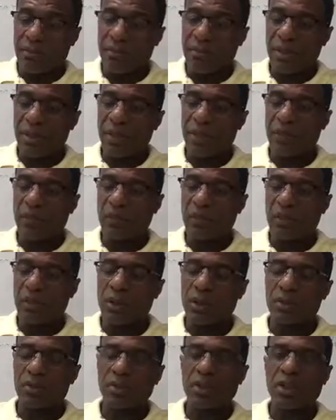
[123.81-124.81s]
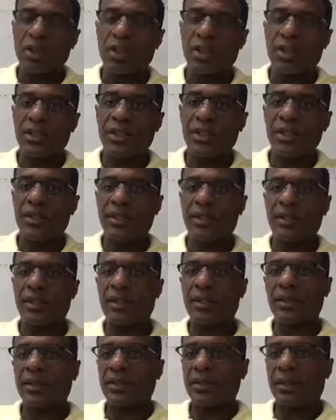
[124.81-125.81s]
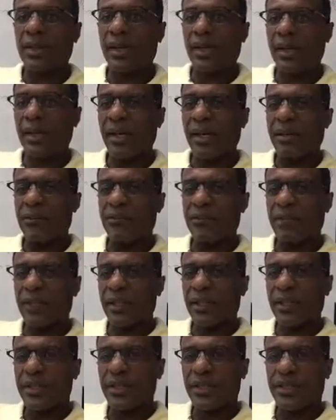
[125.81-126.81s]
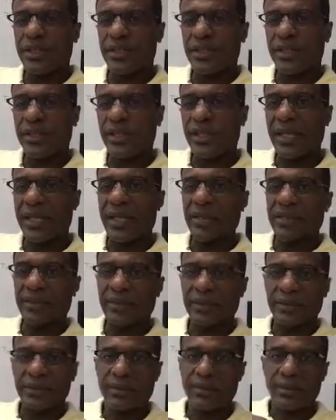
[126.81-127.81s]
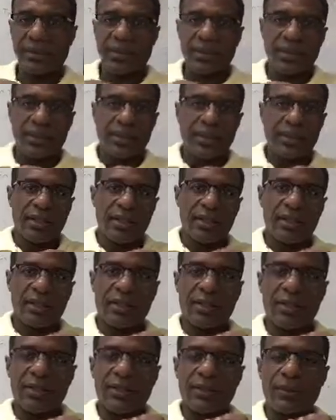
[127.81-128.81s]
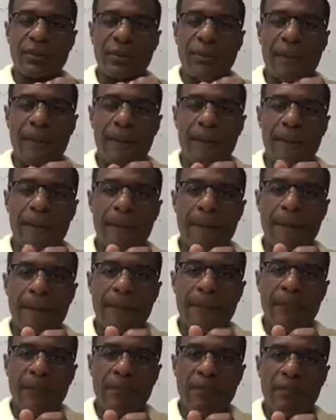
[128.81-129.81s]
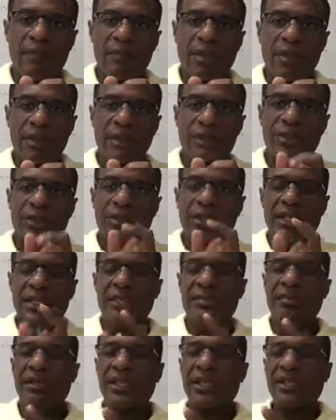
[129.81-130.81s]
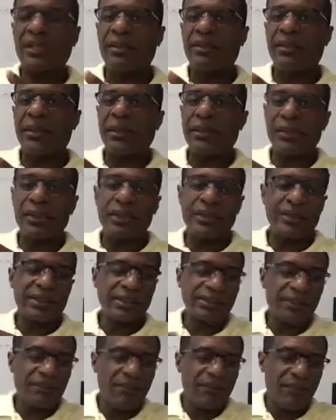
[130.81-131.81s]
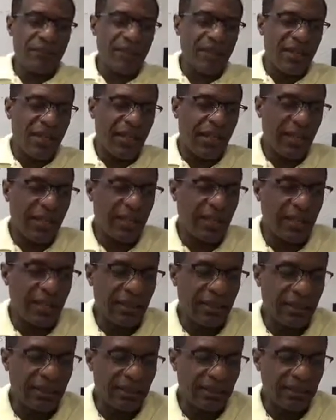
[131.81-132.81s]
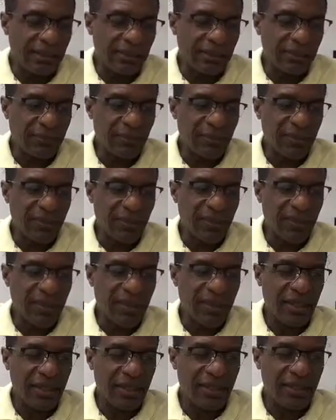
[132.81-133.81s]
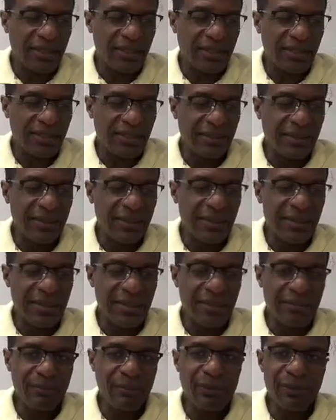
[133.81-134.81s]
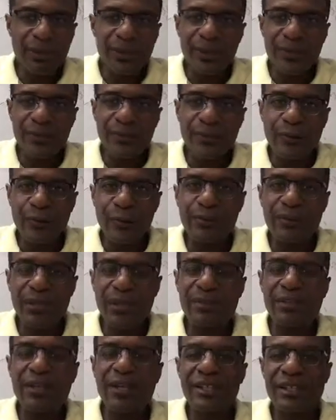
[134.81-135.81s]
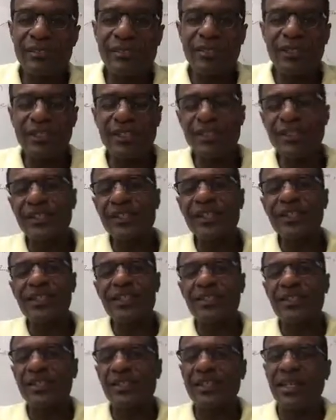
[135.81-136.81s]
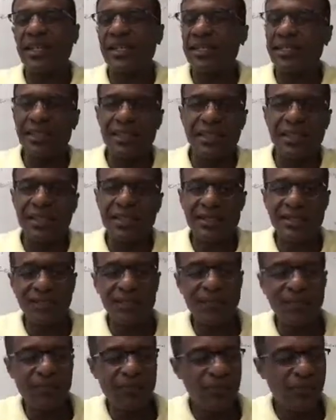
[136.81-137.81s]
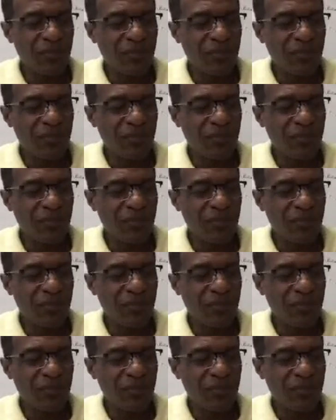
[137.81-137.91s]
but it won't charge it under every circumstance. So, just going to explain how that works, and in the simplest form as possible. This is not a science lesson.